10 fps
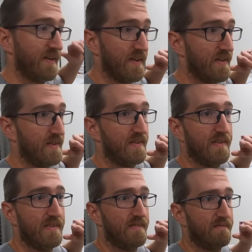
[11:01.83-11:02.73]
uh,
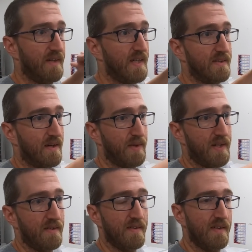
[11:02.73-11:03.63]
yeah, I
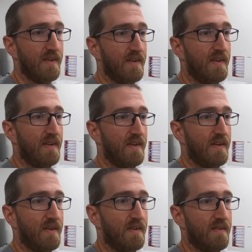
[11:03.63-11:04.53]
mean,
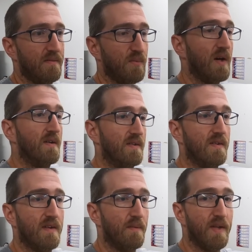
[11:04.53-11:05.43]
well,
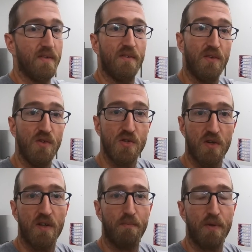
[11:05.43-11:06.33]
I mean, you
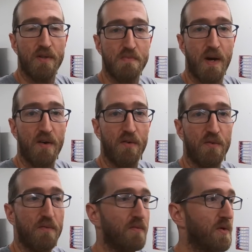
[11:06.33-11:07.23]
saw I put a spiral
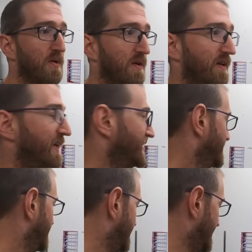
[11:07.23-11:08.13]
roller in,
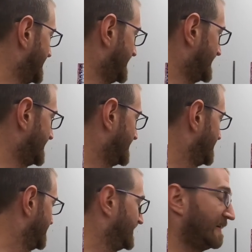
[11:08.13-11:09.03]
and
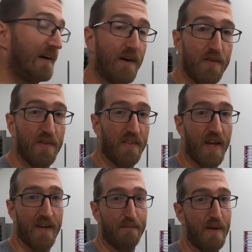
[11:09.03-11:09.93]
other than
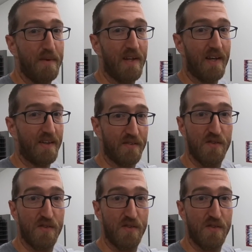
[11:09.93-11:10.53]
that, maybe like